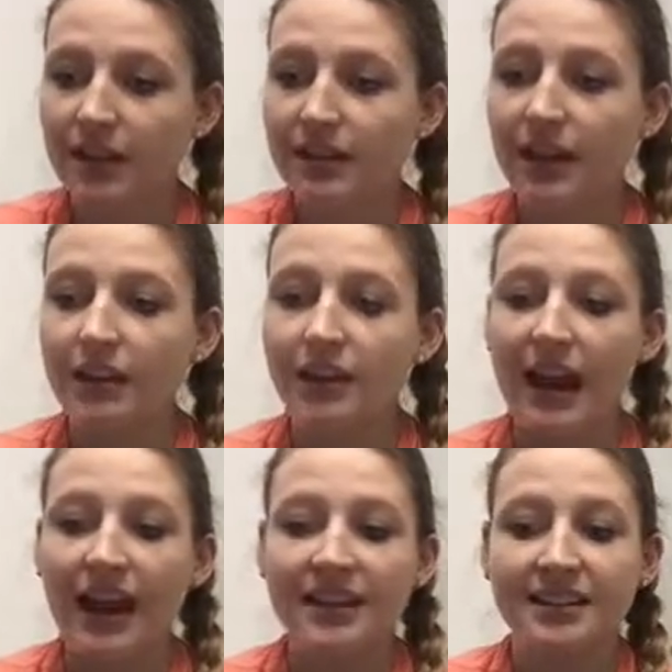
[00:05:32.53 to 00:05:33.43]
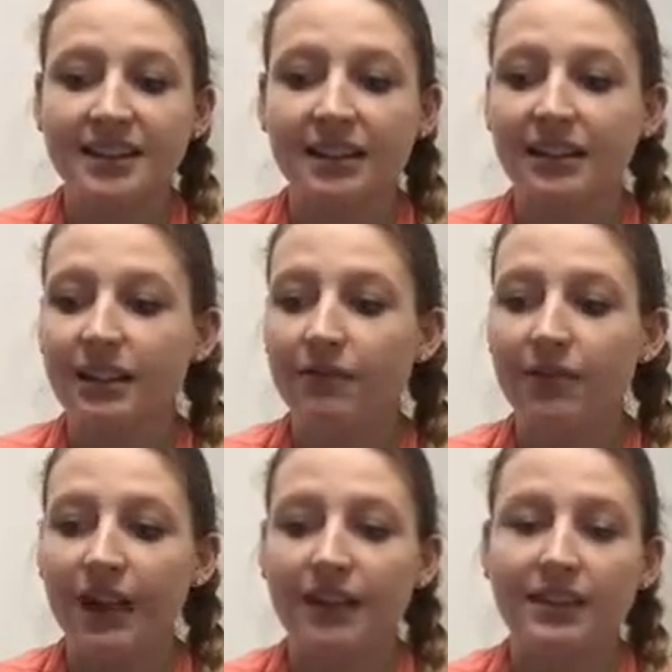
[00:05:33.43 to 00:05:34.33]
they could accidentally
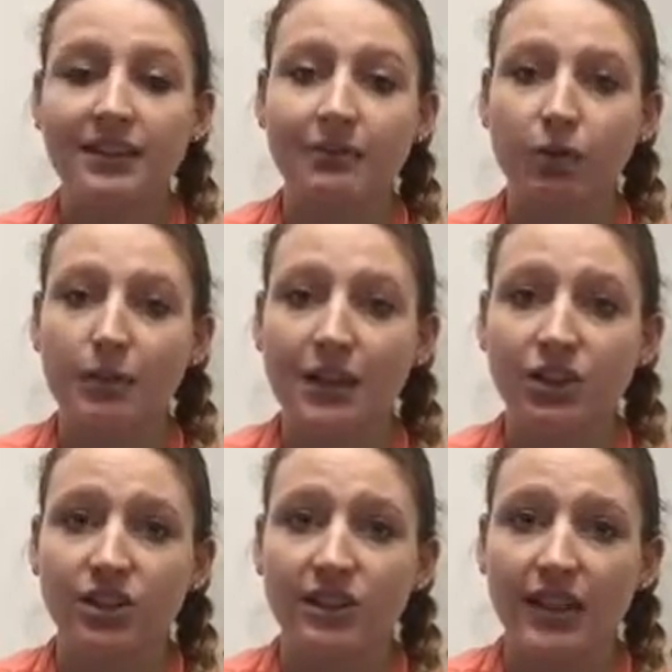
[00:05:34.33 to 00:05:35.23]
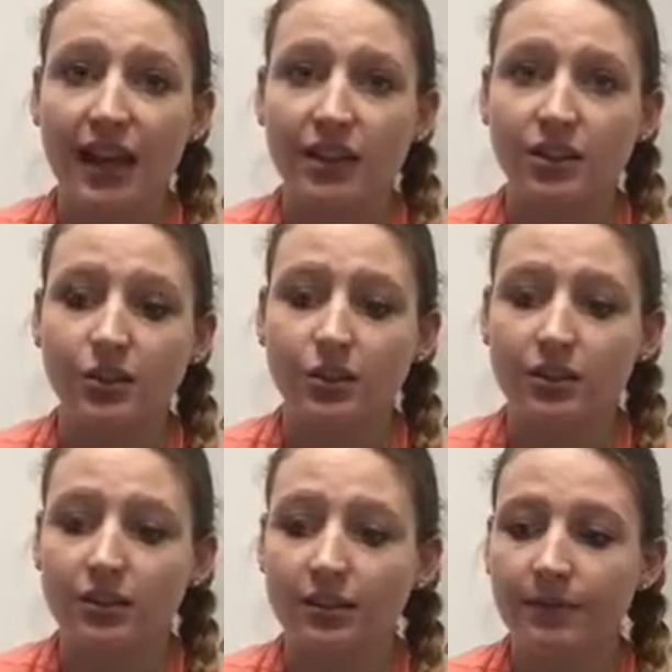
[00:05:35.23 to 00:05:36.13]
convey this information to gay
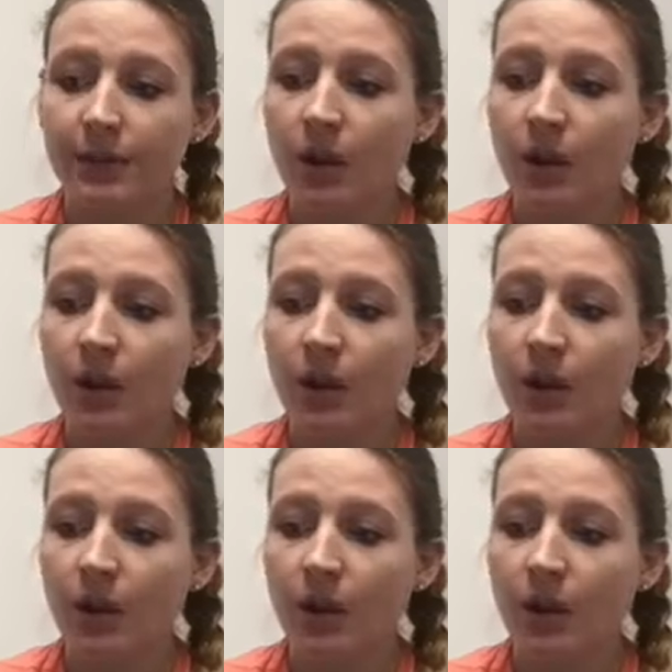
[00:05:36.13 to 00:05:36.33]
students.